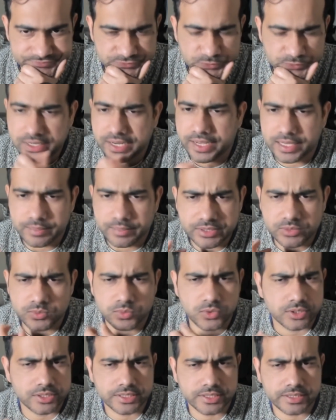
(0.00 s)
Well, I have been
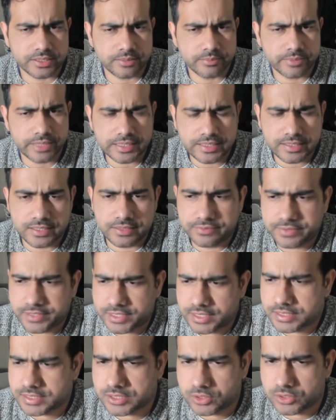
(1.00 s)
working in banking and
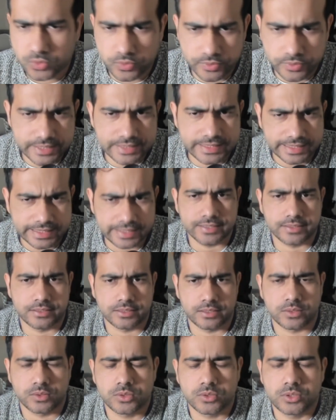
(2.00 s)
financial over a decade
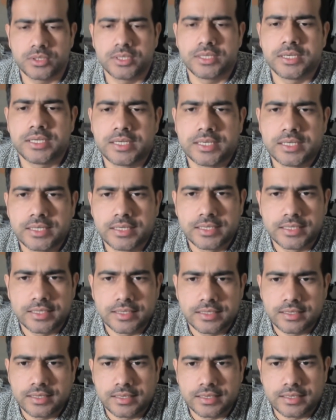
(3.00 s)
now,
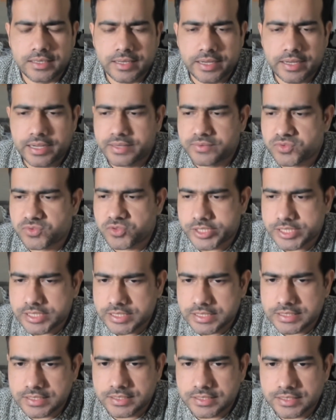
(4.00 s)
and I have
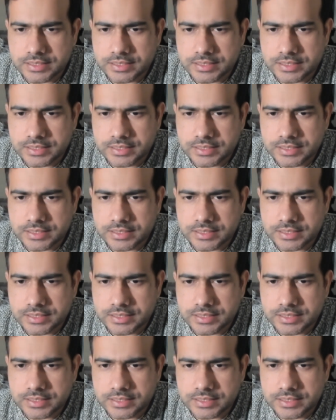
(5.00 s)
seen